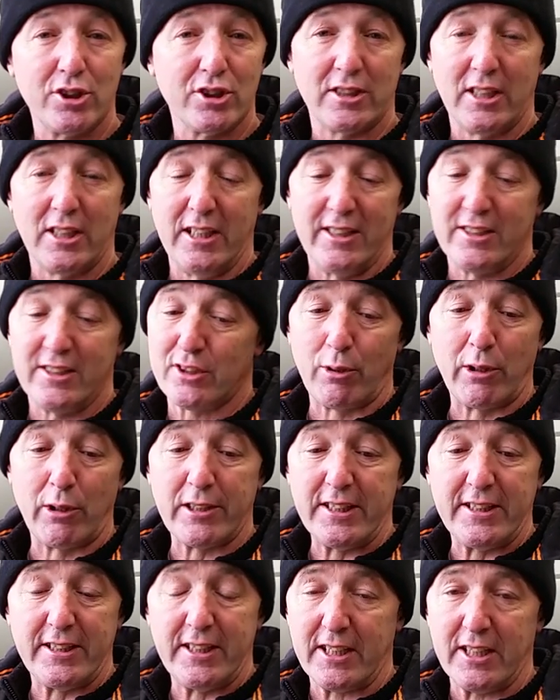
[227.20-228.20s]
it's just a
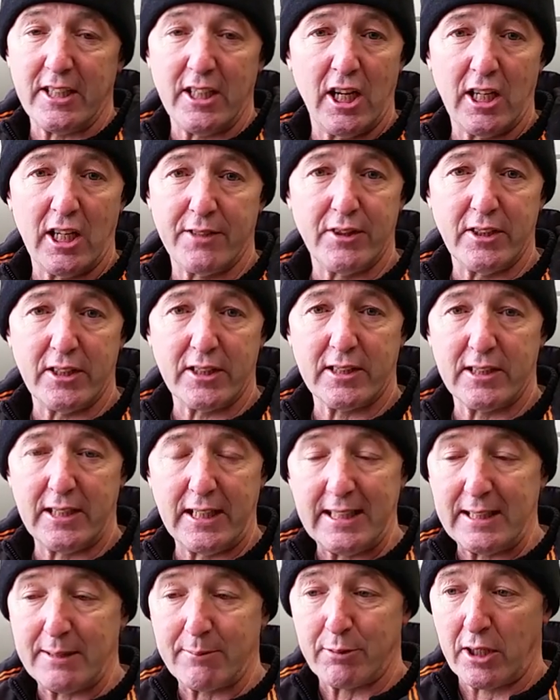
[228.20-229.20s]
squirty thing out of a
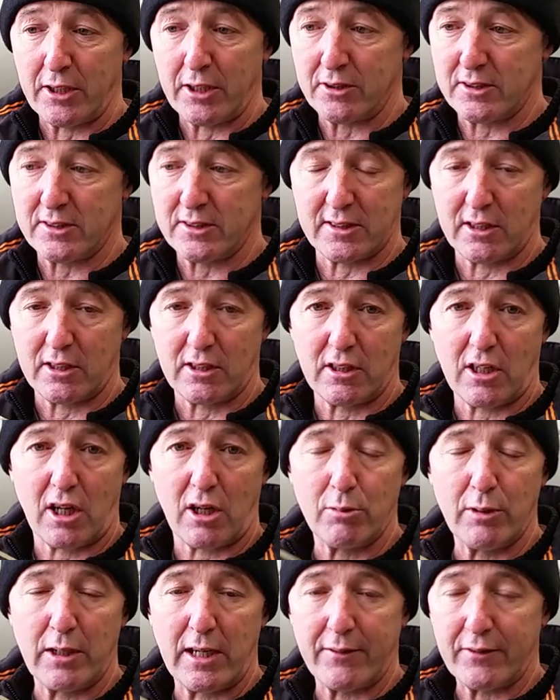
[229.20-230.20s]
cleaning products
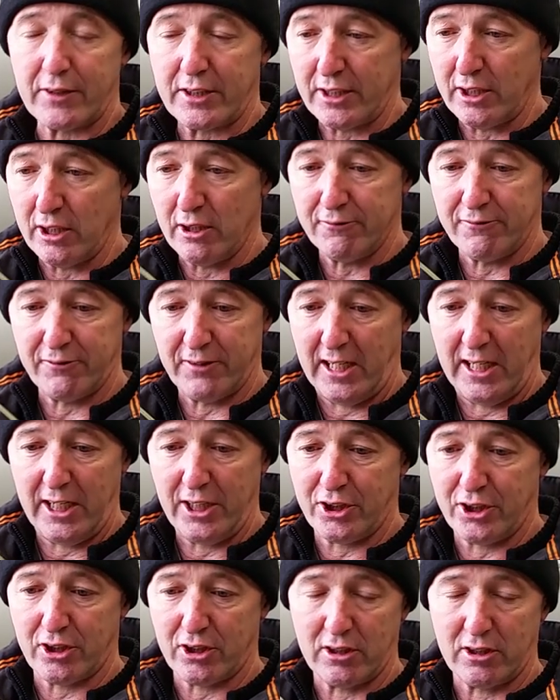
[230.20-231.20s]
or whatever, you know,
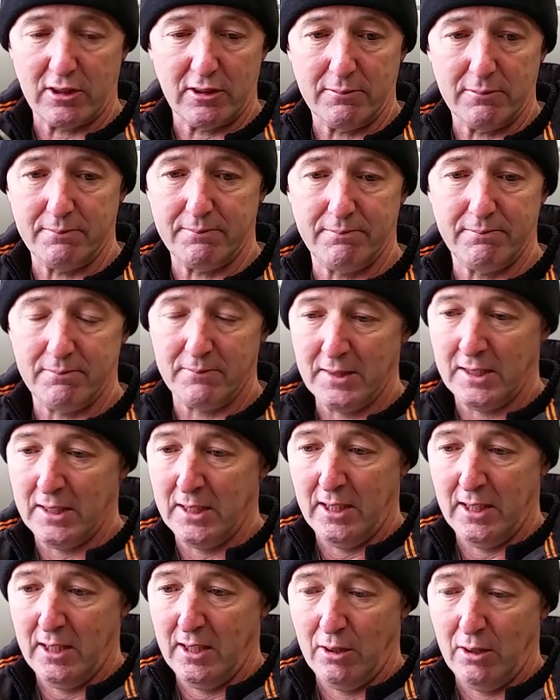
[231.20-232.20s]
Flash or
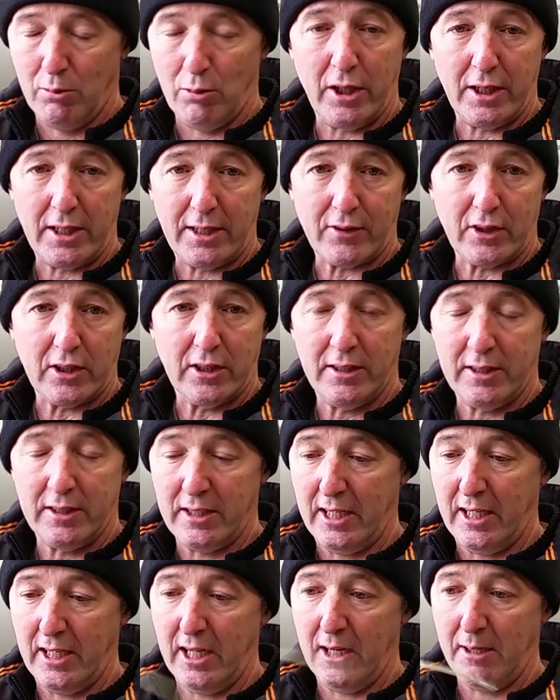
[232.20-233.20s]
whatever.
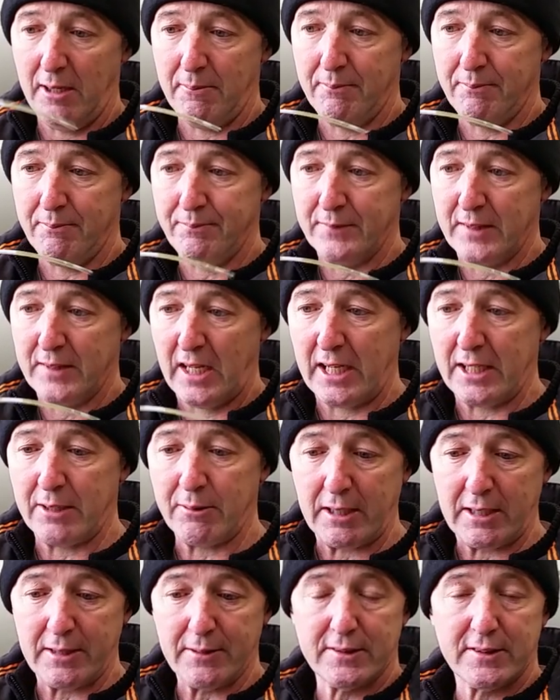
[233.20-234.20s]

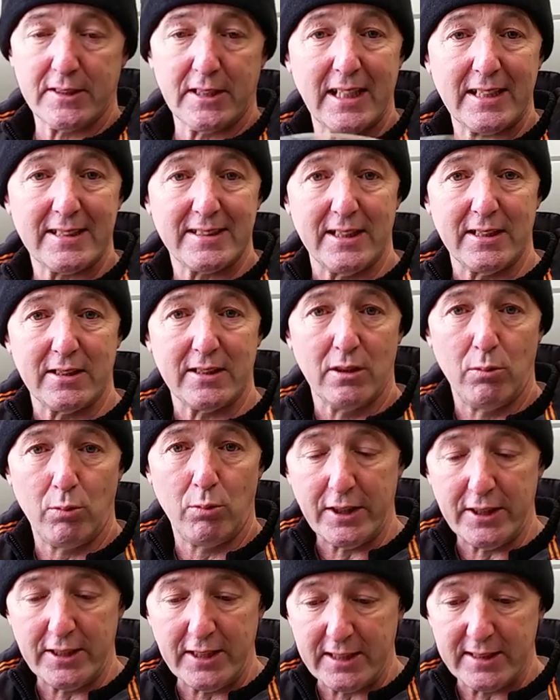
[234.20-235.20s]
Anyway, so that's it.
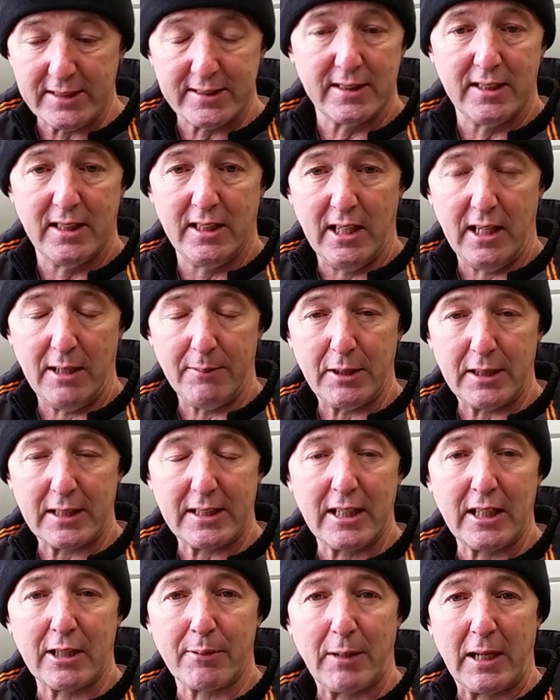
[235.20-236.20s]
One of these, a bit
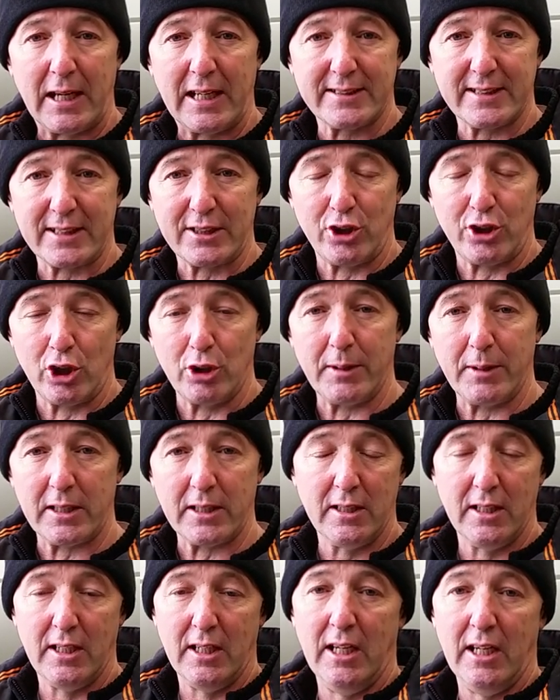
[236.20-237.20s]
of clear plastic
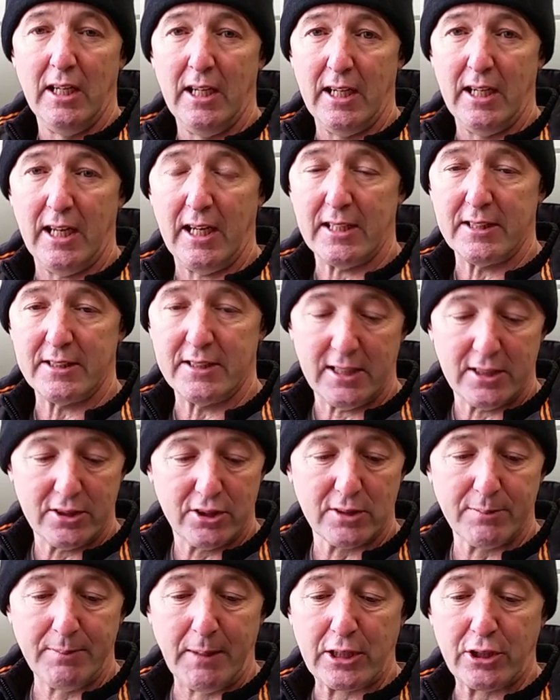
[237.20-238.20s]
tubing, and
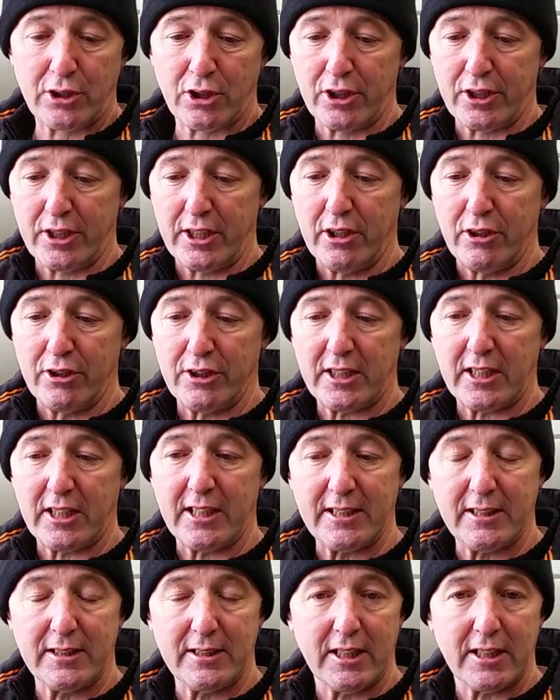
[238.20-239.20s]
just make sure, you know, you
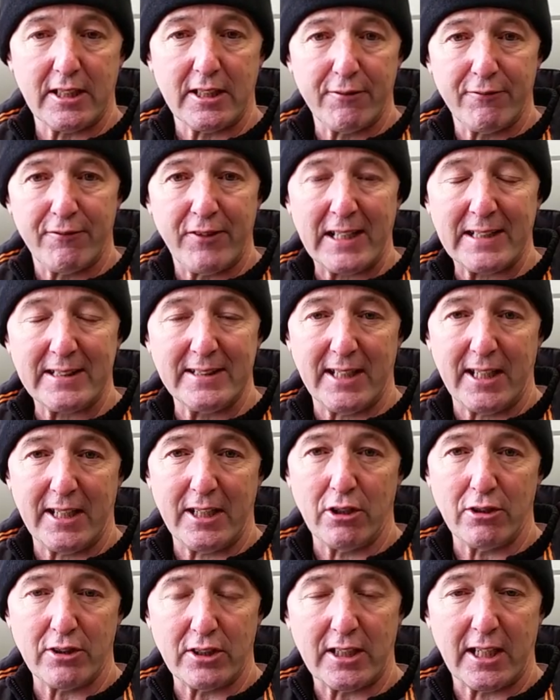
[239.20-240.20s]
can fatten that
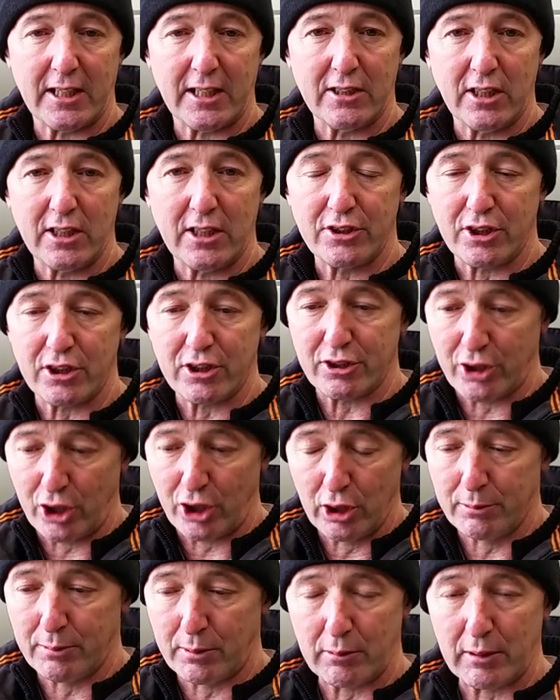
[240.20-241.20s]
out and get it onto your
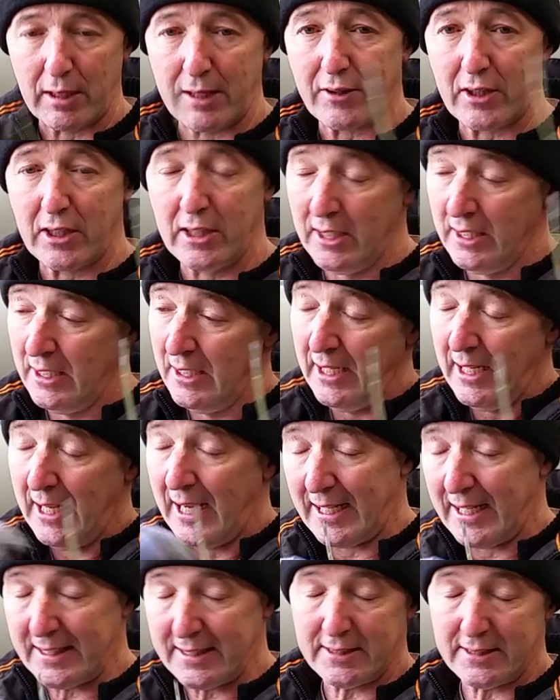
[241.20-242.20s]
tube or wherever,
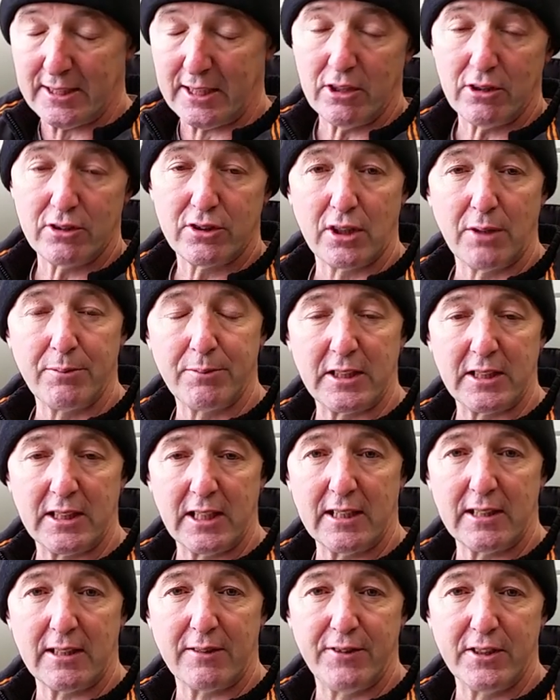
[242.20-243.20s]
and you know, something
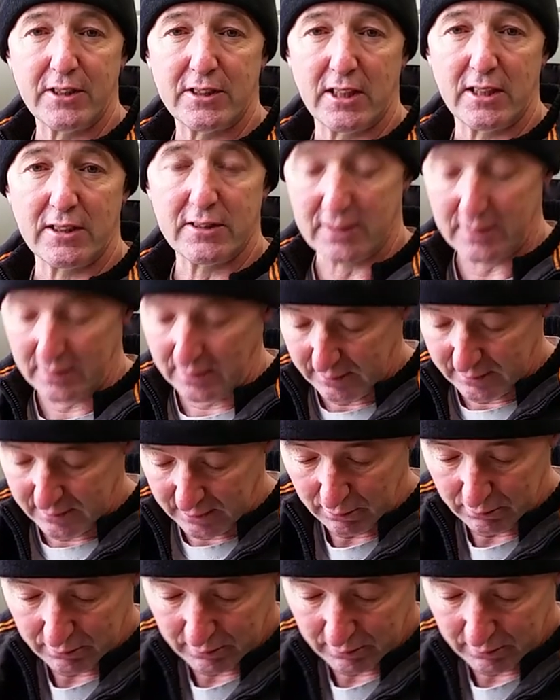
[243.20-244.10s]
then that fits onto it. So